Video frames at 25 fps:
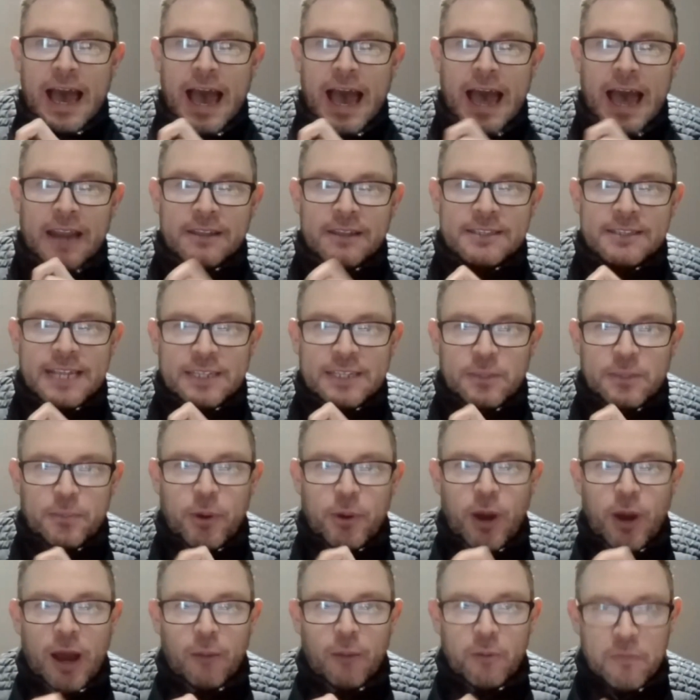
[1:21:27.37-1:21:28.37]
Alan's had to
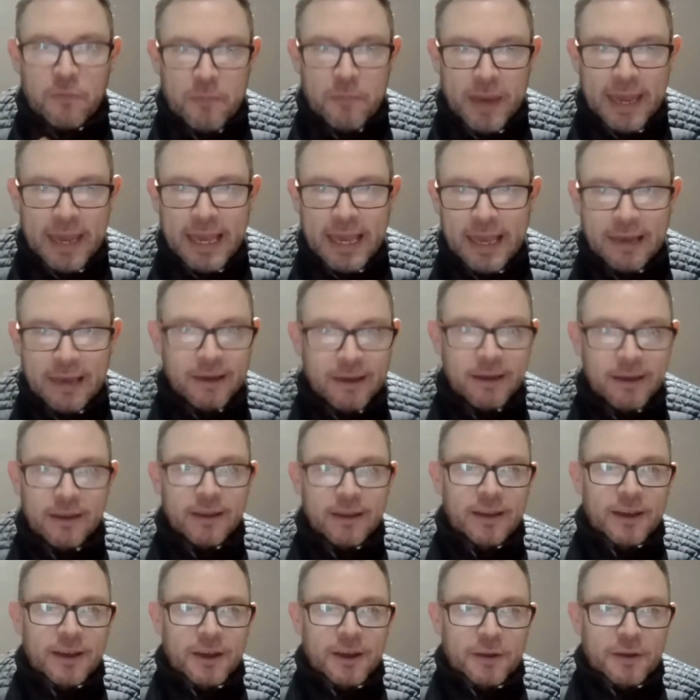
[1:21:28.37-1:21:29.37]
put up with me
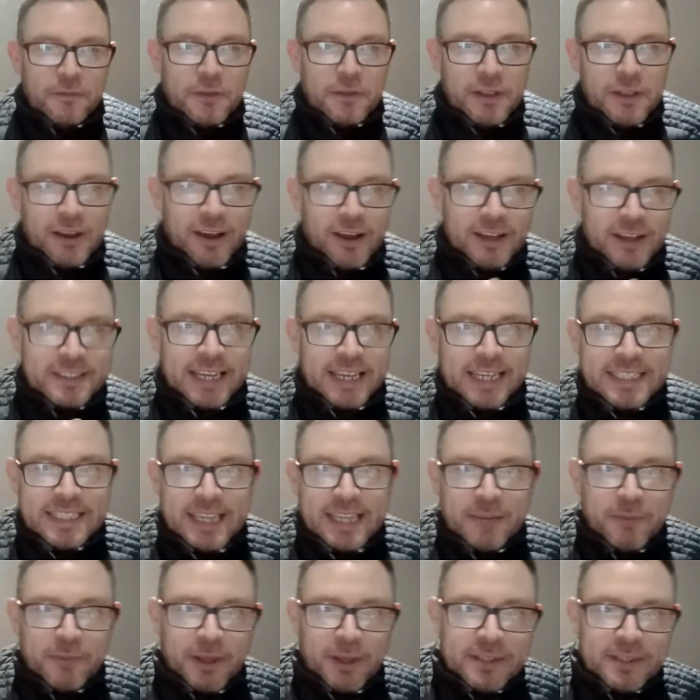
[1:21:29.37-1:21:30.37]
for the last
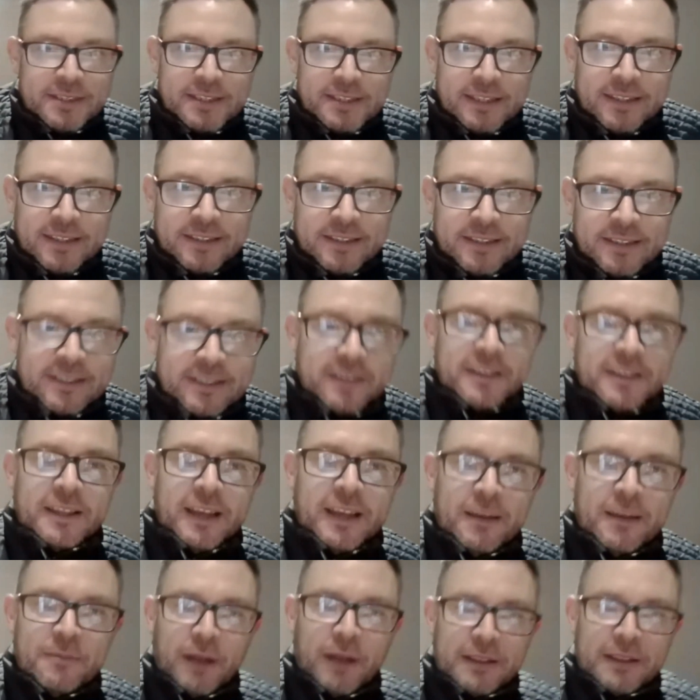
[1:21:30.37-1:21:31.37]
18 months, and
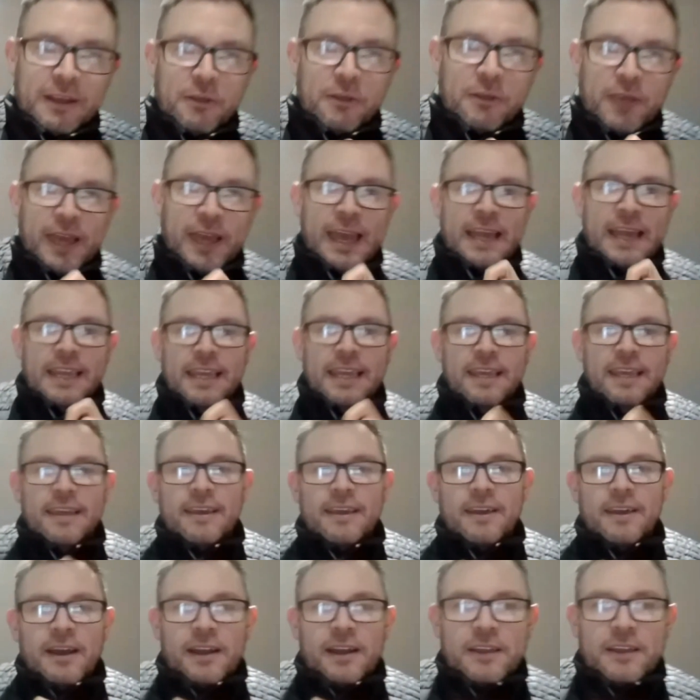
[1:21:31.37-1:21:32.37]
I don't think any
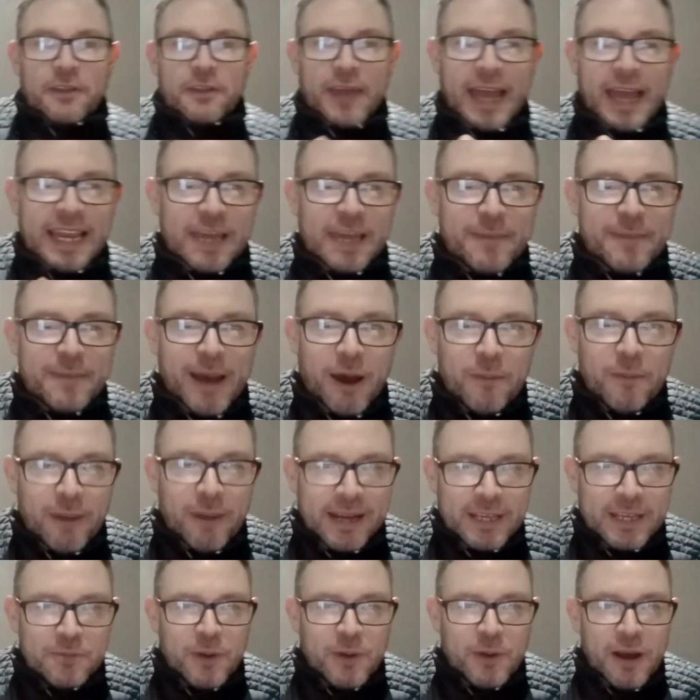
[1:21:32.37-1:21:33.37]
amount of
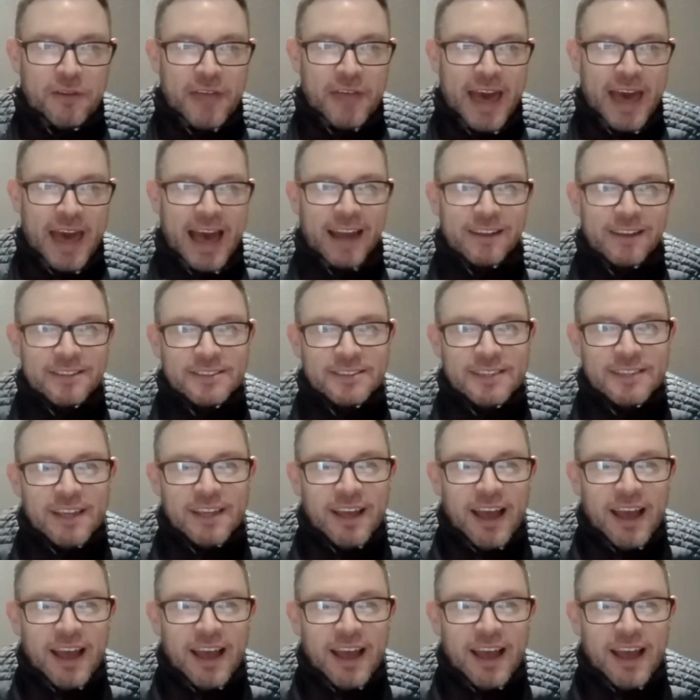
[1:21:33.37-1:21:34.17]
money is worth that, Alan.